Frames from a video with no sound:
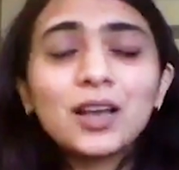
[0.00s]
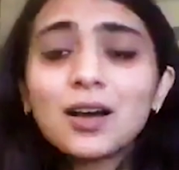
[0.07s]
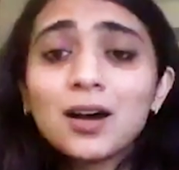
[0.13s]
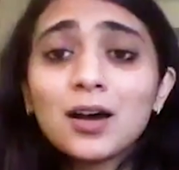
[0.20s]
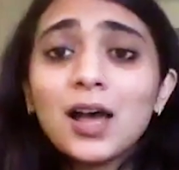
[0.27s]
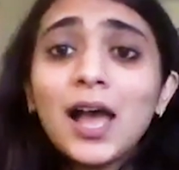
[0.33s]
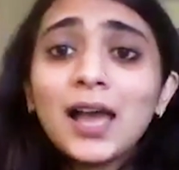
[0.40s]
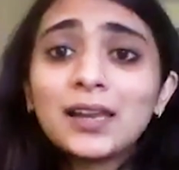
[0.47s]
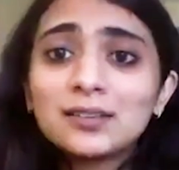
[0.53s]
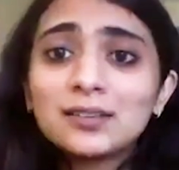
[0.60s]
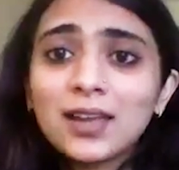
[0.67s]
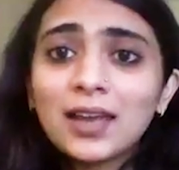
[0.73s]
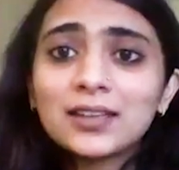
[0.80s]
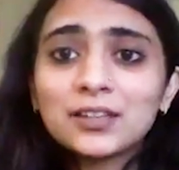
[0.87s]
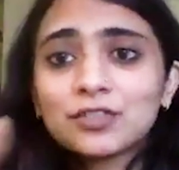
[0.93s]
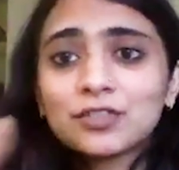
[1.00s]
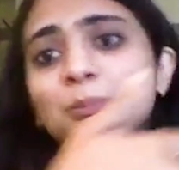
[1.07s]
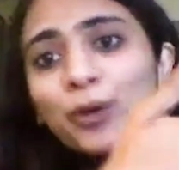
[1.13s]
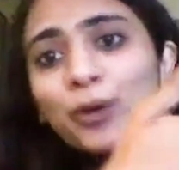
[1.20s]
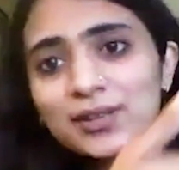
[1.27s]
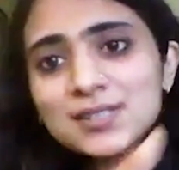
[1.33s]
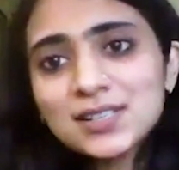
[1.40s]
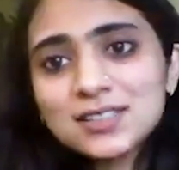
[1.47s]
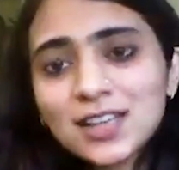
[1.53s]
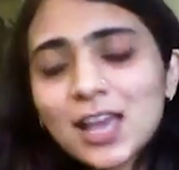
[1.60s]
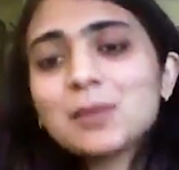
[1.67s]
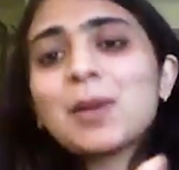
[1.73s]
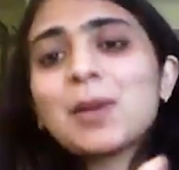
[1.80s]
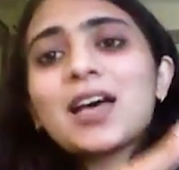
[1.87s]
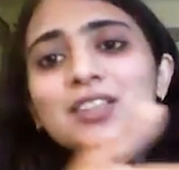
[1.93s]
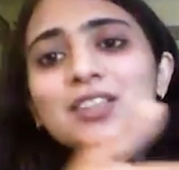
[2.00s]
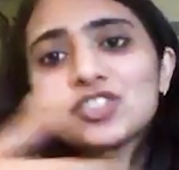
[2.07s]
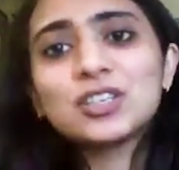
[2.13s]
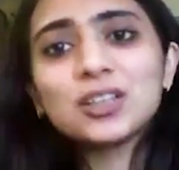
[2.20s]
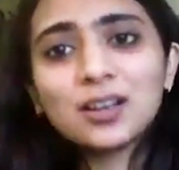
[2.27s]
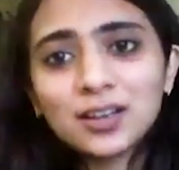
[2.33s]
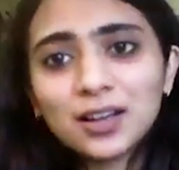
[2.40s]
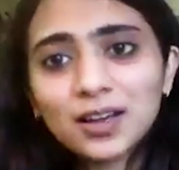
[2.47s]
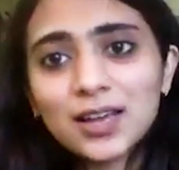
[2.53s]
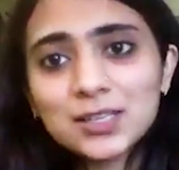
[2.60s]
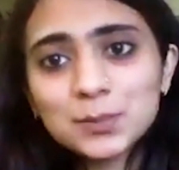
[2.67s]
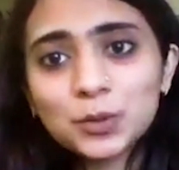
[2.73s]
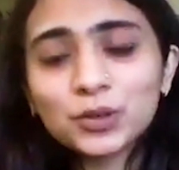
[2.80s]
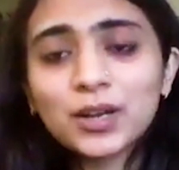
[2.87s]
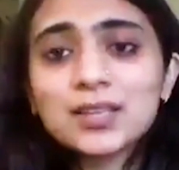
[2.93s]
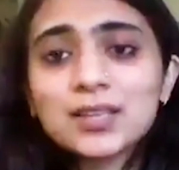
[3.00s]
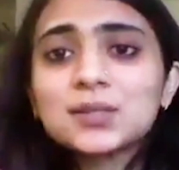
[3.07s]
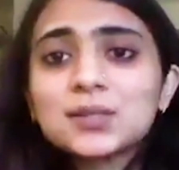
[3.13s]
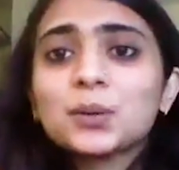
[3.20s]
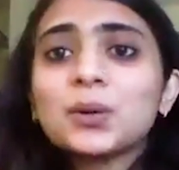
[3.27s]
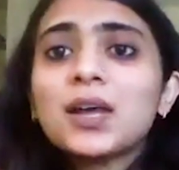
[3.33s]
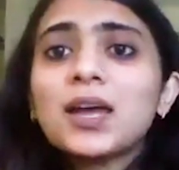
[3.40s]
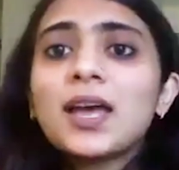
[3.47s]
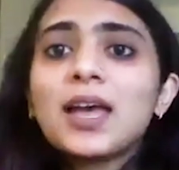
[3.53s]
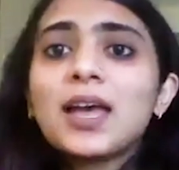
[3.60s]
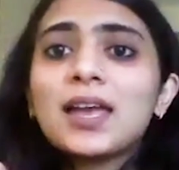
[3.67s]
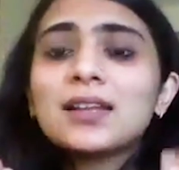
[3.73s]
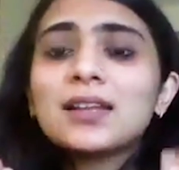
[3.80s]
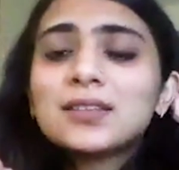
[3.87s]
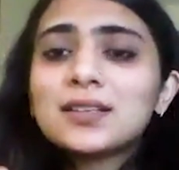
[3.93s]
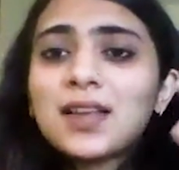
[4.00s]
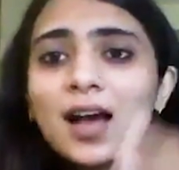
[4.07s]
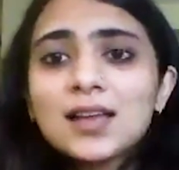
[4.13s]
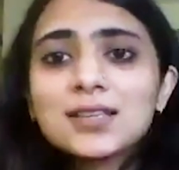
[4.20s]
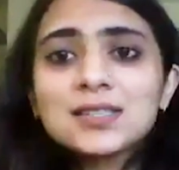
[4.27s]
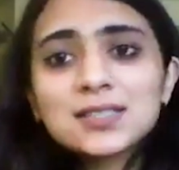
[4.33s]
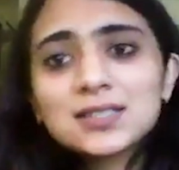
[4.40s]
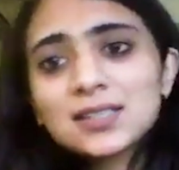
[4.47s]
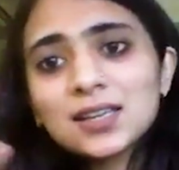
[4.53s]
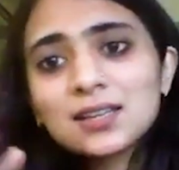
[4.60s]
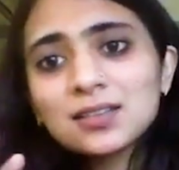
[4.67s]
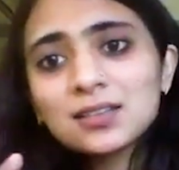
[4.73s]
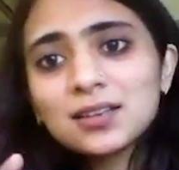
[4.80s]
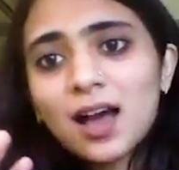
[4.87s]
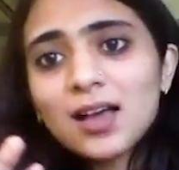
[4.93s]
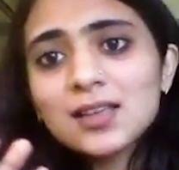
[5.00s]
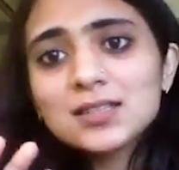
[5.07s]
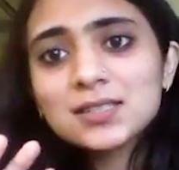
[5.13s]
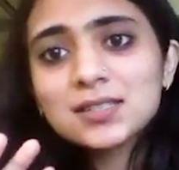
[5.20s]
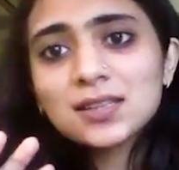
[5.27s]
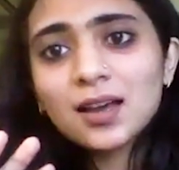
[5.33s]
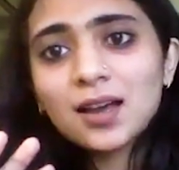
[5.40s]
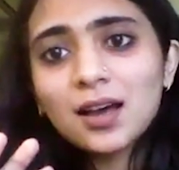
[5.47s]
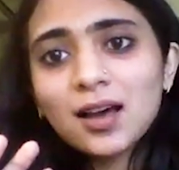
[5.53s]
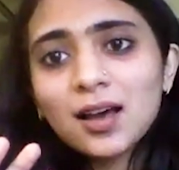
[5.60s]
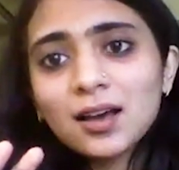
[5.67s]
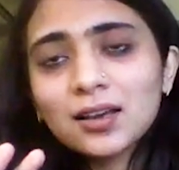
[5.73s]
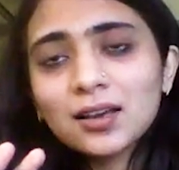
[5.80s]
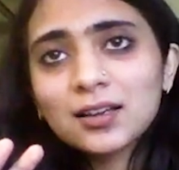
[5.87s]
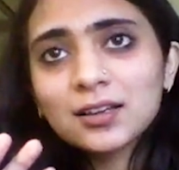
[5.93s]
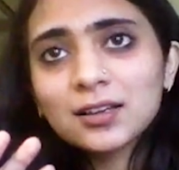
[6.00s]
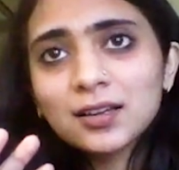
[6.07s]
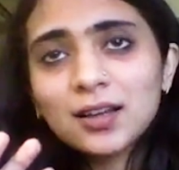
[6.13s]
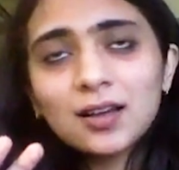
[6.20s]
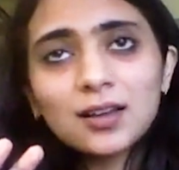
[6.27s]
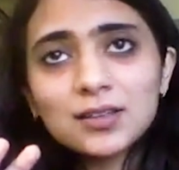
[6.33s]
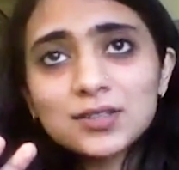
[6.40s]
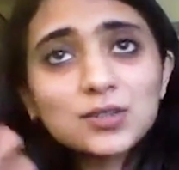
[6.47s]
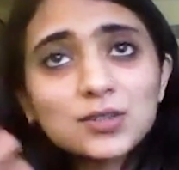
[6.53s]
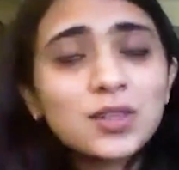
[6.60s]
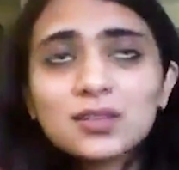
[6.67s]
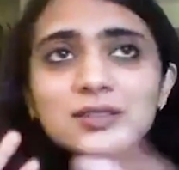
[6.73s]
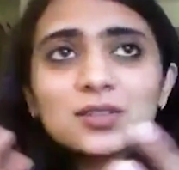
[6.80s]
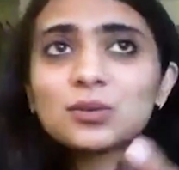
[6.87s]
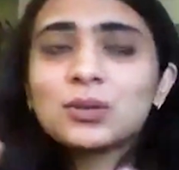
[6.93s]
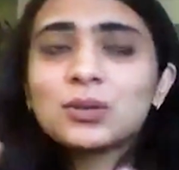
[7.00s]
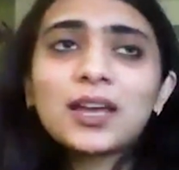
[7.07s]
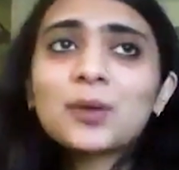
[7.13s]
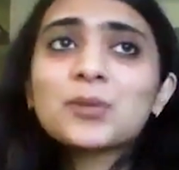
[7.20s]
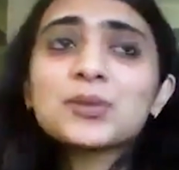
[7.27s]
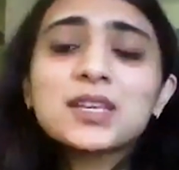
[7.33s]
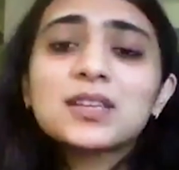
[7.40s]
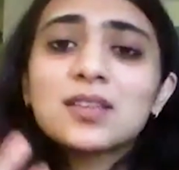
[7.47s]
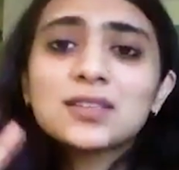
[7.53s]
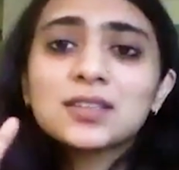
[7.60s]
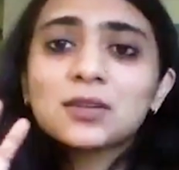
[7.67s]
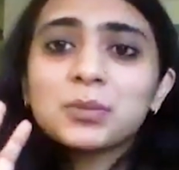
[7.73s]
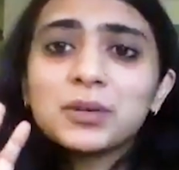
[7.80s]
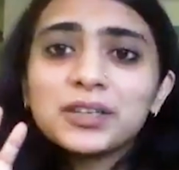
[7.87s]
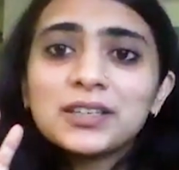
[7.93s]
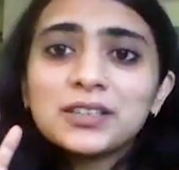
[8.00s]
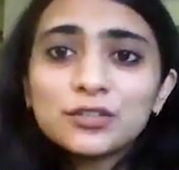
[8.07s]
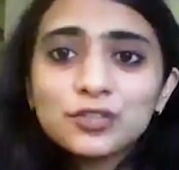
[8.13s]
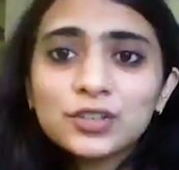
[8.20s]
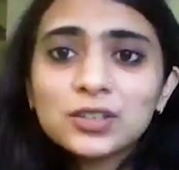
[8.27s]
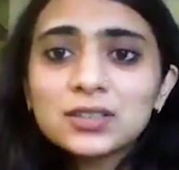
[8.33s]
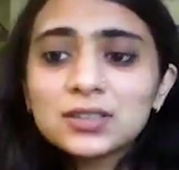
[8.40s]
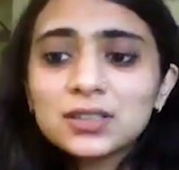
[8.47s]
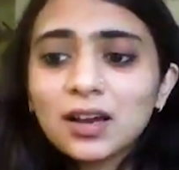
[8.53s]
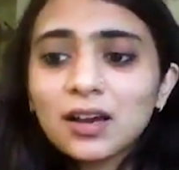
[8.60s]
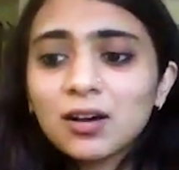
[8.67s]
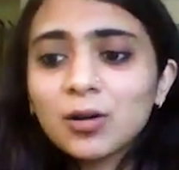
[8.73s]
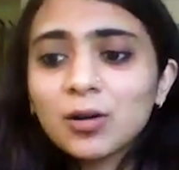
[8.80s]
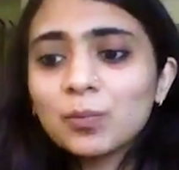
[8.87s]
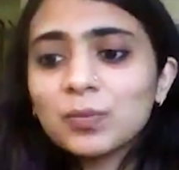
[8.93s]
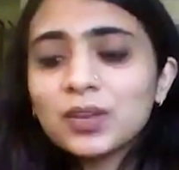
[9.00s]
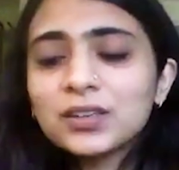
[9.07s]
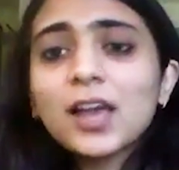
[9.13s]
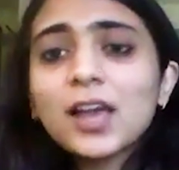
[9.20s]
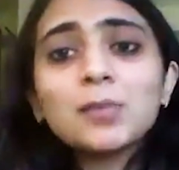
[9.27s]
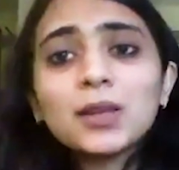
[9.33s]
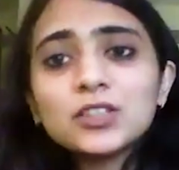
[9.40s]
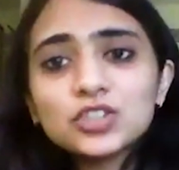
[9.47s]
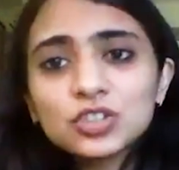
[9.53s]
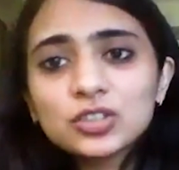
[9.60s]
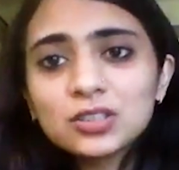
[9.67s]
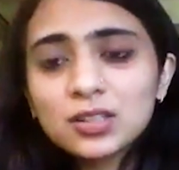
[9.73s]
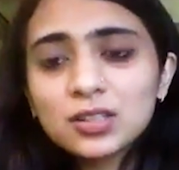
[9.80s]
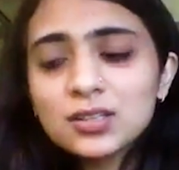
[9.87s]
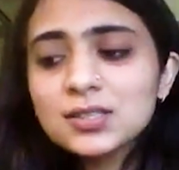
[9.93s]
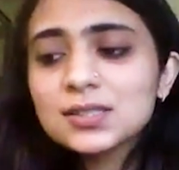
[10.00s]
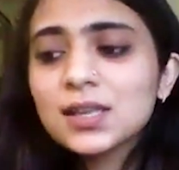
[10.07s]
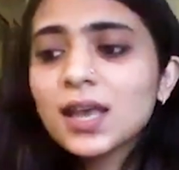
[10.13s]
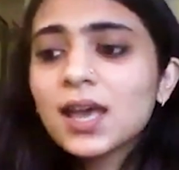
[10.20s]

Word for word: Uh, and at different points in time as Sri Lanka has progressed. So in the last, in the last, uh, so, that, so like I was saying, there's a completely different um, dimension to this.